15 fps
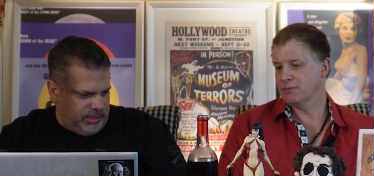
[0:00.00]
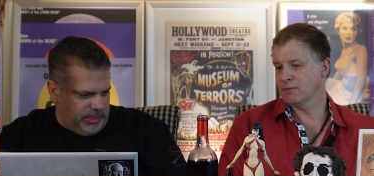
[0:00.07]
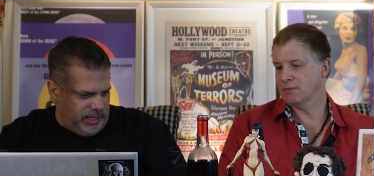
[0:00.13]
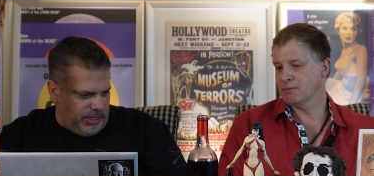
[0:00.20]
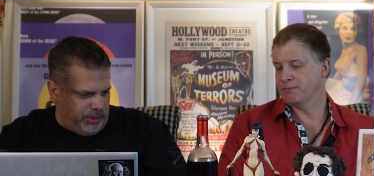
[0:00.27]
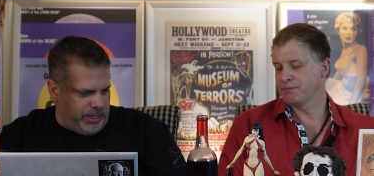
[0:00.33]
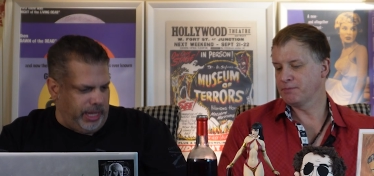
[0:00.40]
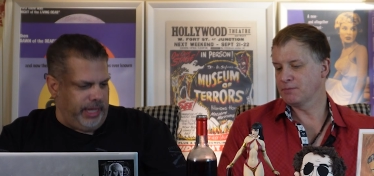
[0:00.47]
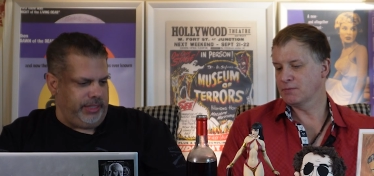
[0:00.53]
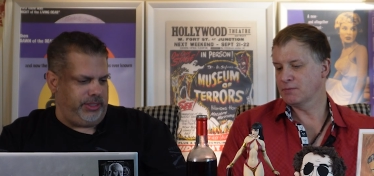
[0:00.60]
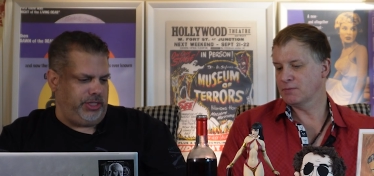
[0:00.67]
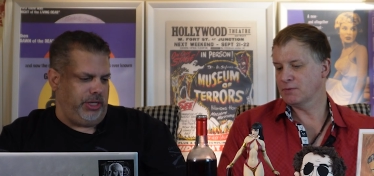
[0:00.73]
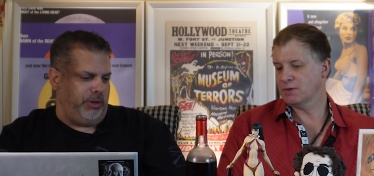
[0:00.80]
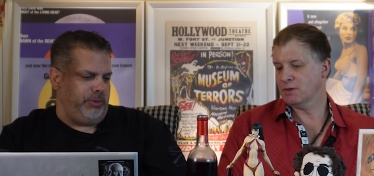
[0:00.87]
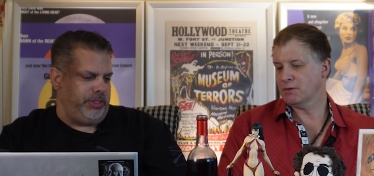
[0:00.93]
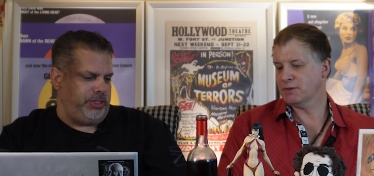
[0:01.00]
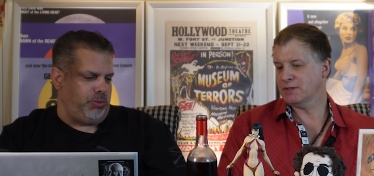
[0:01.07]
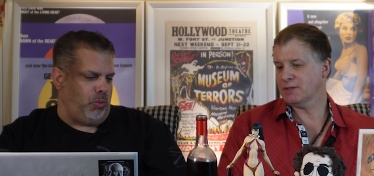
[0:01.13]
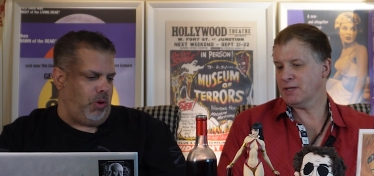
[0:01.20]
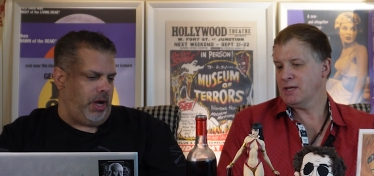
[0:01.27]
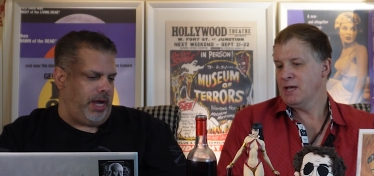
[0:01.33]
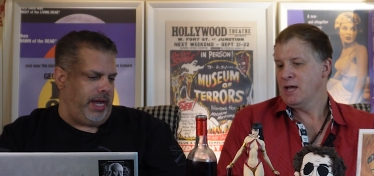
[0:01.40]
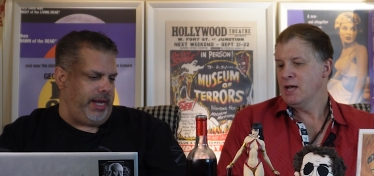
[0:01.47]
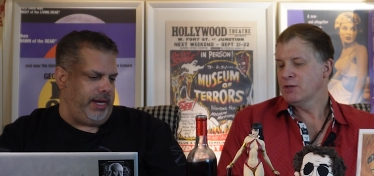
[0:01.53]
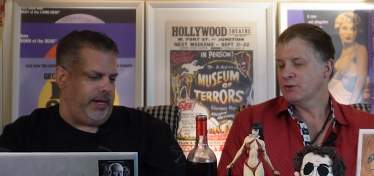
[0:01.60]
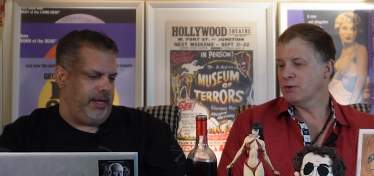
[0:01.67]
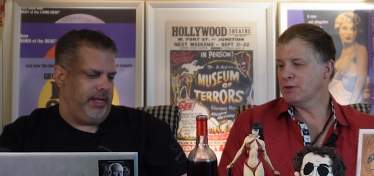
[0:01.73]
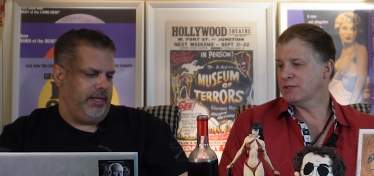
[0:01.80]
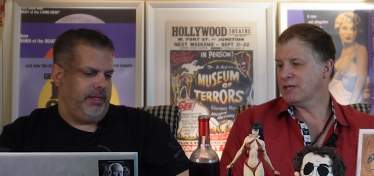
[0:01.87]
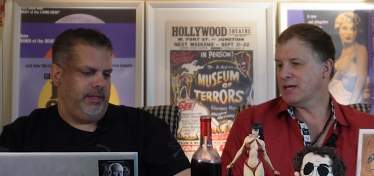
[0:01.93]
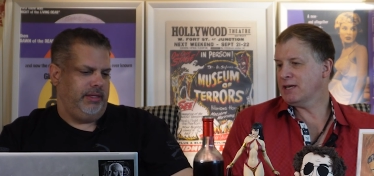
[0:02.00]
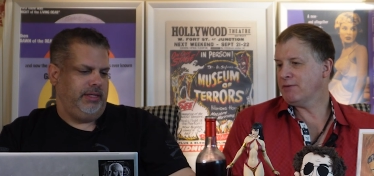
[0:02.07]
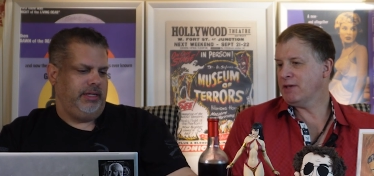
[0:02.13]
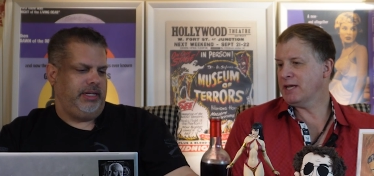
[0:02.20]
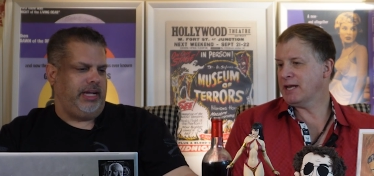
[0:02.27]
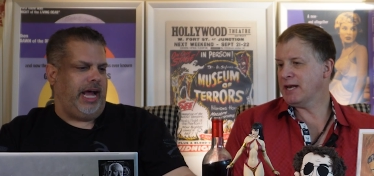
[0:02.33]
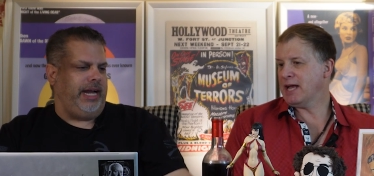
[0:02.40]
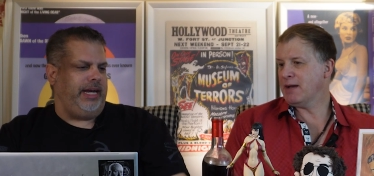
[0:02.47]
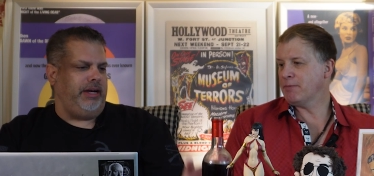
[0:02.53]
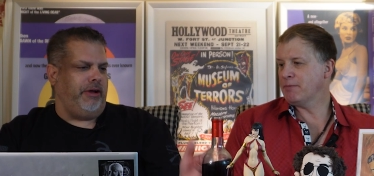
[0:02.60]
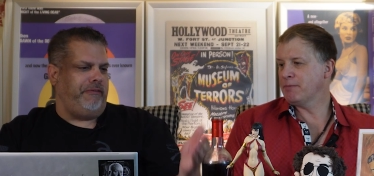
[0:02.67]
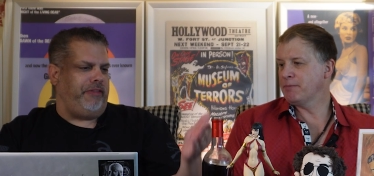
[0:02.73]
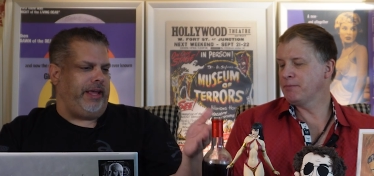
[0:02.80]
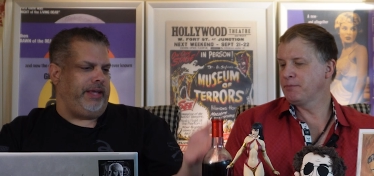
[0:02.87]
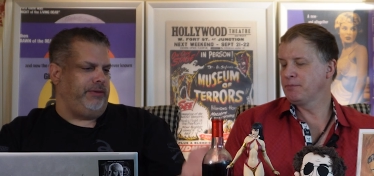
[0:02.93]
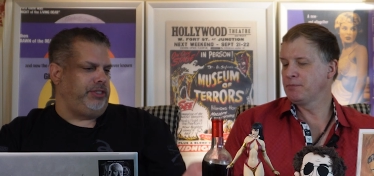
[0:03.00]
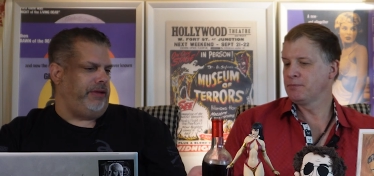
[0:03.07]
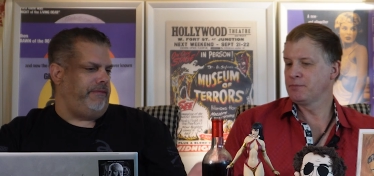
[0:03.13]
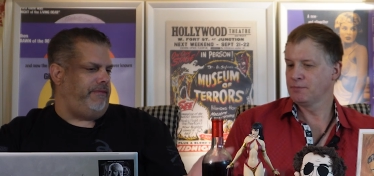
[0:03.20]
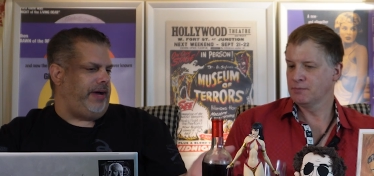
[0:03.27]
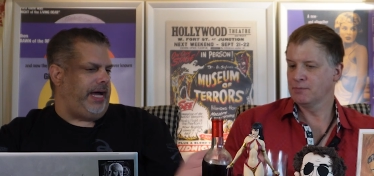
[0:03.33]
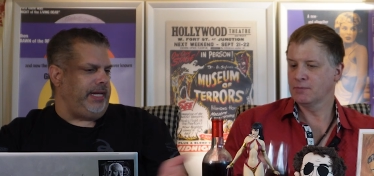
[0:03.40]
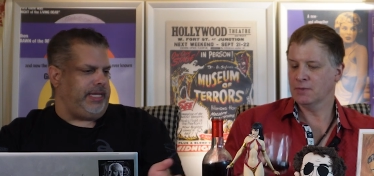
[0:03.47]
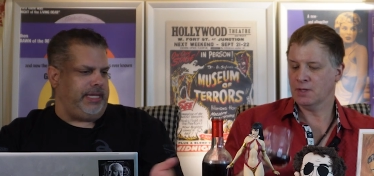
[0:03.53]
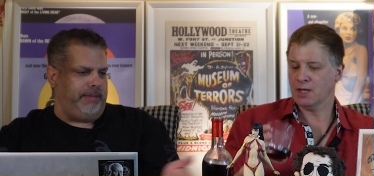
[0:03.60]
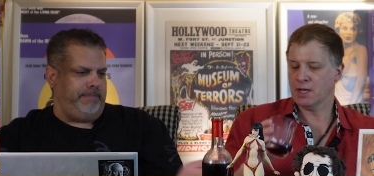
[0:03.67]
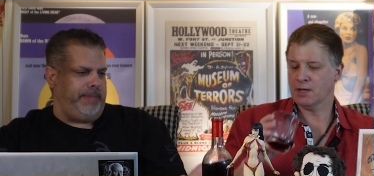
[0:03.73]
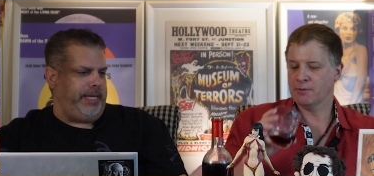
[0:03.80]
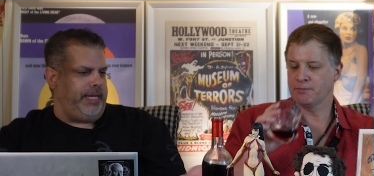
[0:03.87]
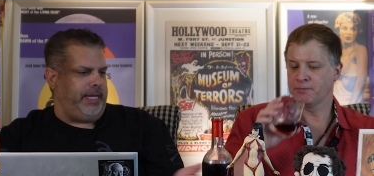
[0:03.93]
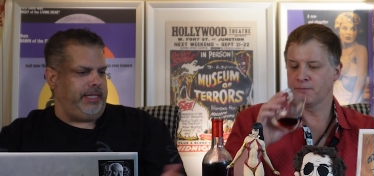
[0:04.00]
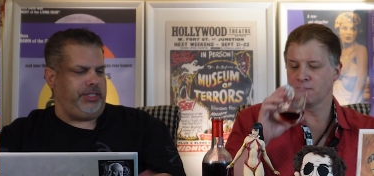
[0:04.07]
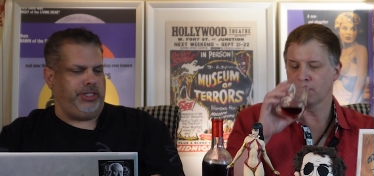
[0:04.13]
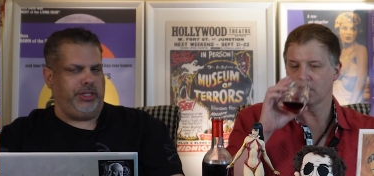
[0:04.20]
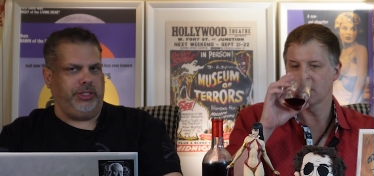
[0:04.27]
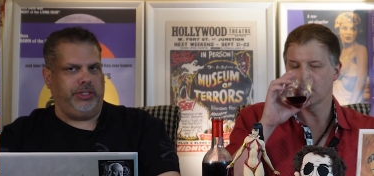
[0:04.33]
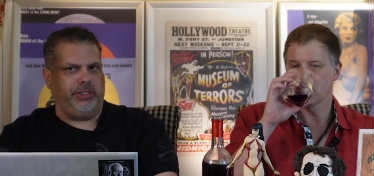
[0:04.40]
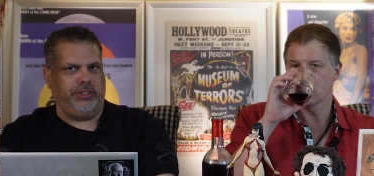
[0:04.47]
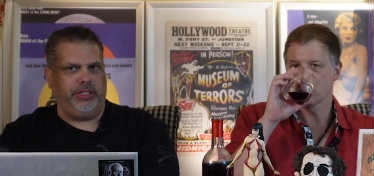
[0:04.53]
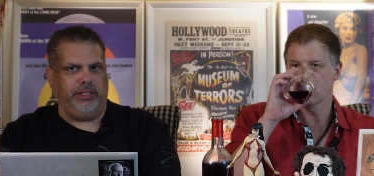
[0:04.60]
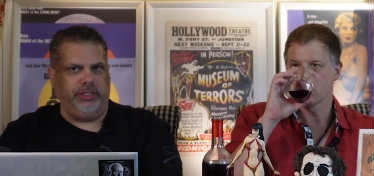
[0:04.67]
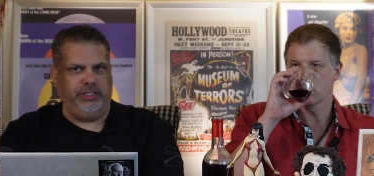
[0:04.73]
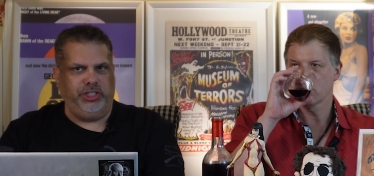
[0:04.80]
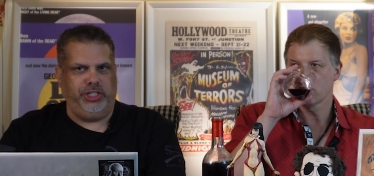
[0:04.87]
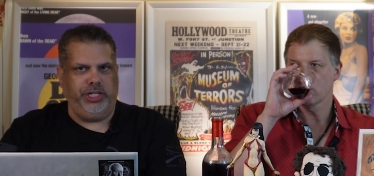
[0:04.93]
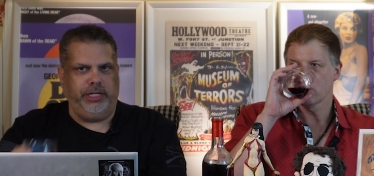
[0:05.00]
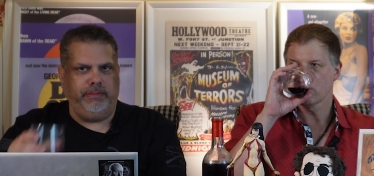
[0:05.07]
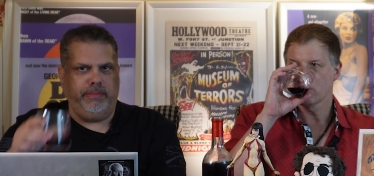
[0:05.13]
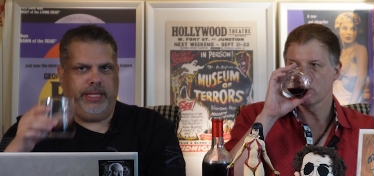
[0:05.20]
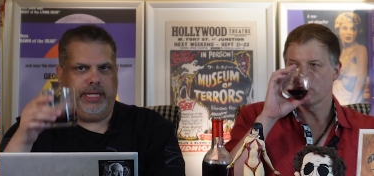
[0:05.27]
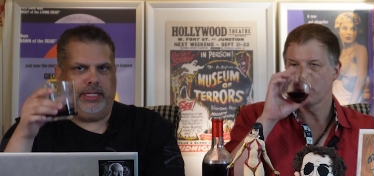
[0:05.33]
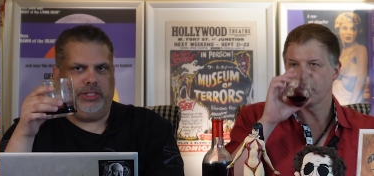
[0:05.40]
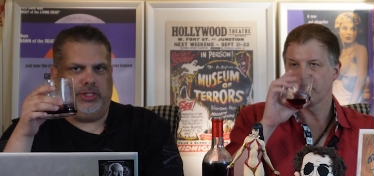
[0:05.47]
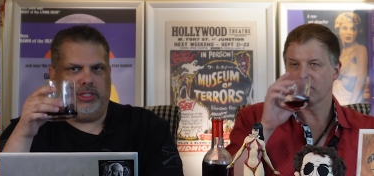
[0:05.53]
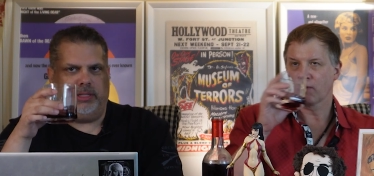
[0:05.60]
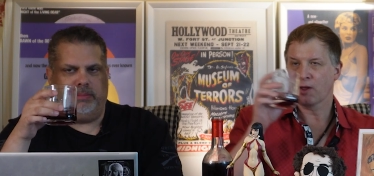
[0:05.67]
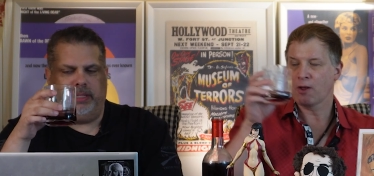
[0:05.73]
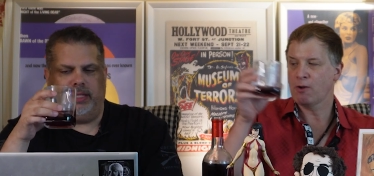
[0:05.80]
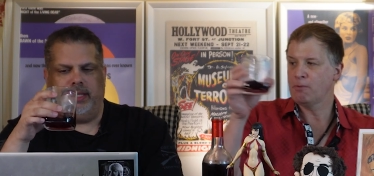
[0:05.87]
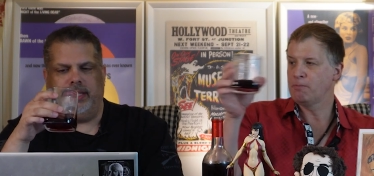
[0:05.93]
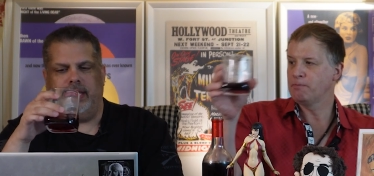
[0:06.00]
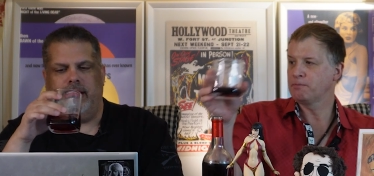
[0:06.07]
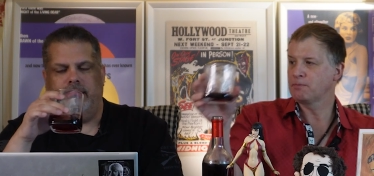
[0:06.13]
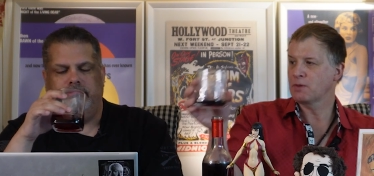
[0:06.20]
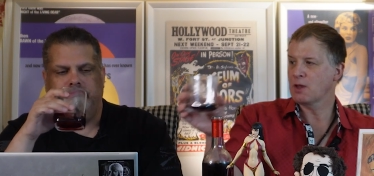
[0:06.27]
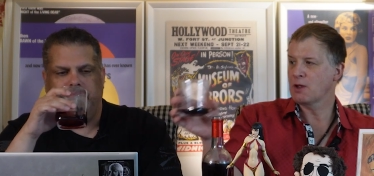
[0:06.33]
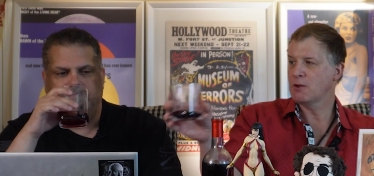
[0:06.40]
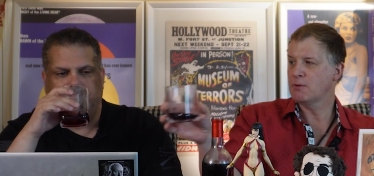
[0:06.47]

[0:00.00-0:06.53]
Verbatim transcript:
Speaker 1: Okay, so, so it's, it's wine. Like, so it's kind of like. I didn't know if like it was a vodka yeah. mix or a gin mix or something like that.